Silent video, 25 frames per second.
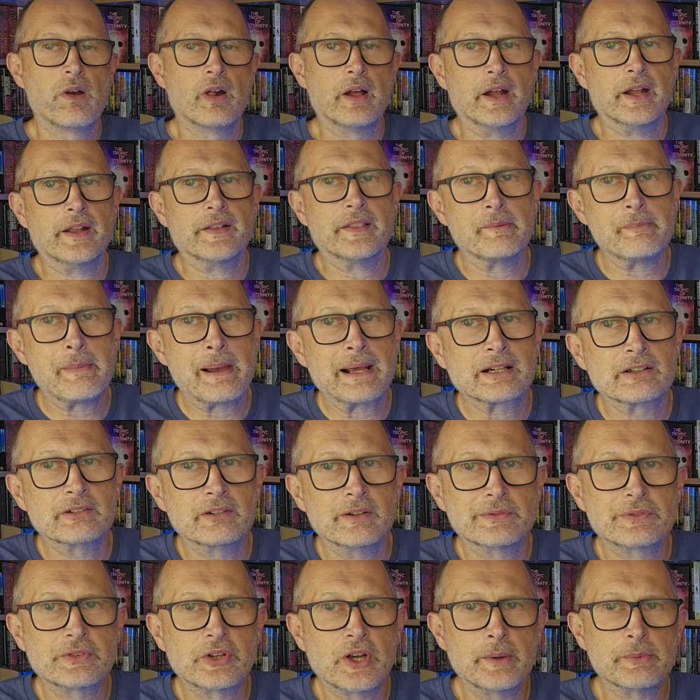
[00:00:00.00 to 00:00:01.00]
The manner
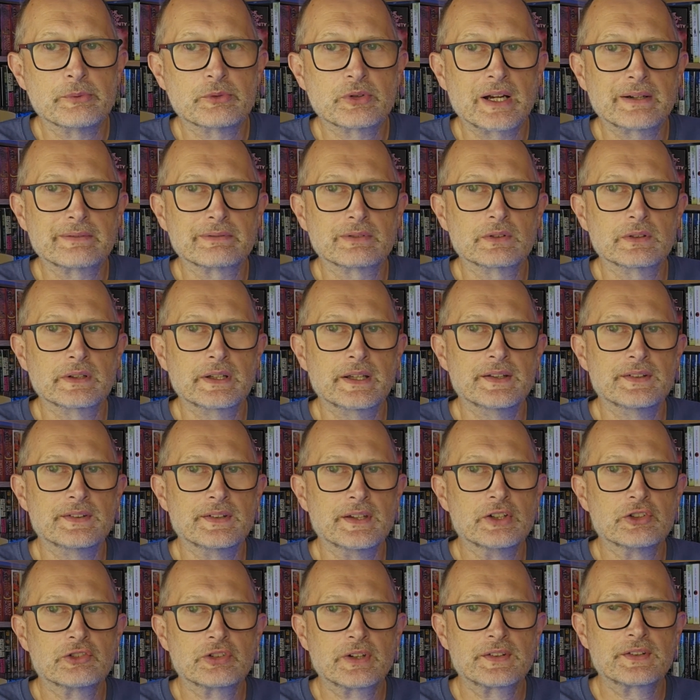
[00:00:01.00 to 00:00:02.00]
of time travel is
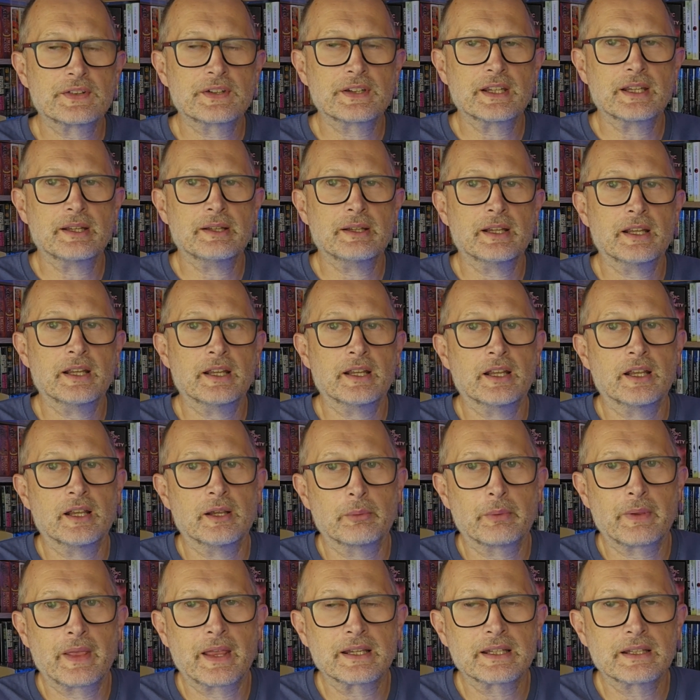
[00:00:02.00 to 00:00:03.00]
interesting
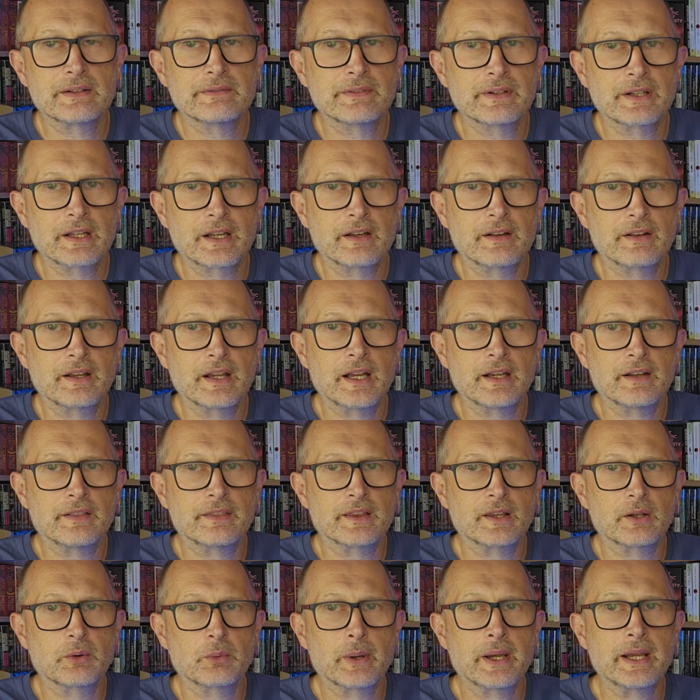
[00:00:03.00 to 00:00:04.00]
without giving
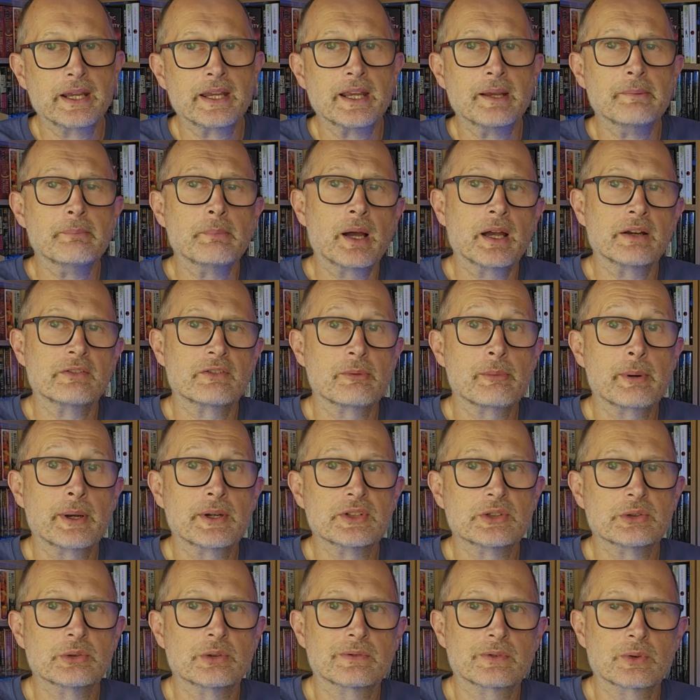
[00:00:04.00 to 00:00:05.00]
anything away. It might
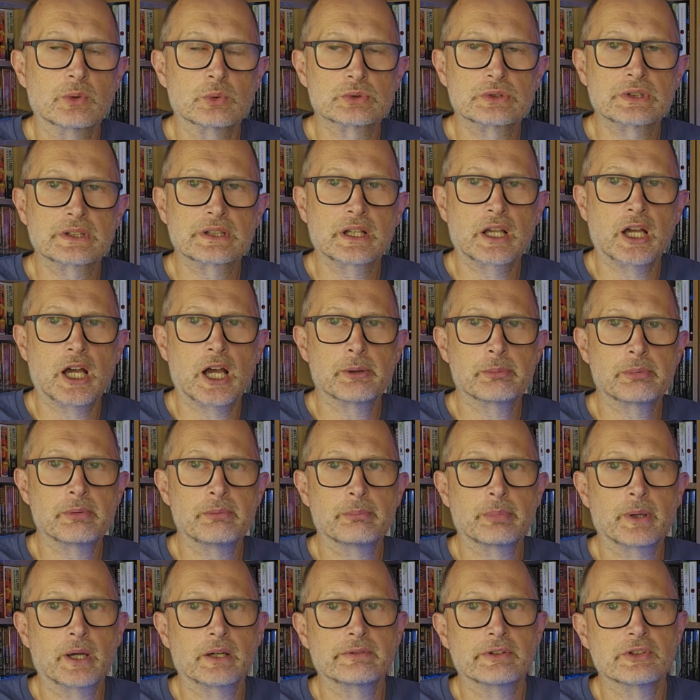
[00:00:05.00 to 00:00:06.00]
remind you of Altered Carbon
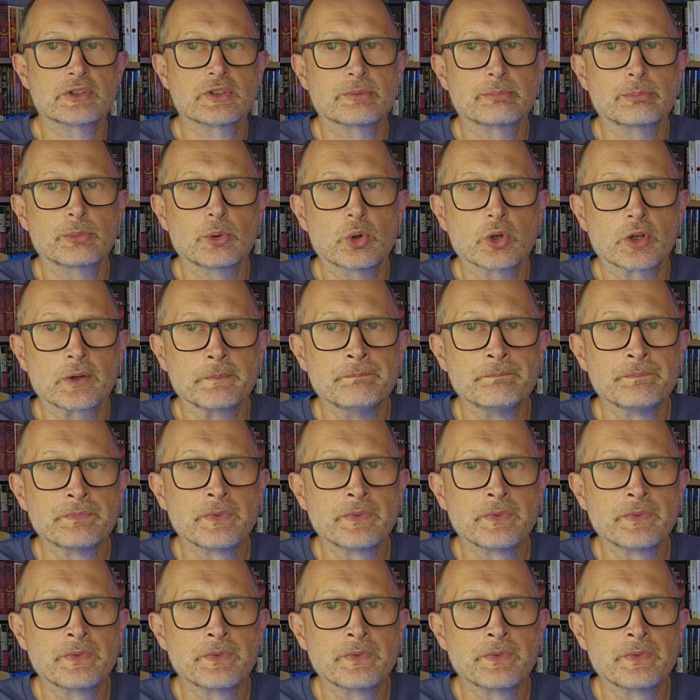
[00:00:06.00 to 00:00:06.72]
by Richard Morgan,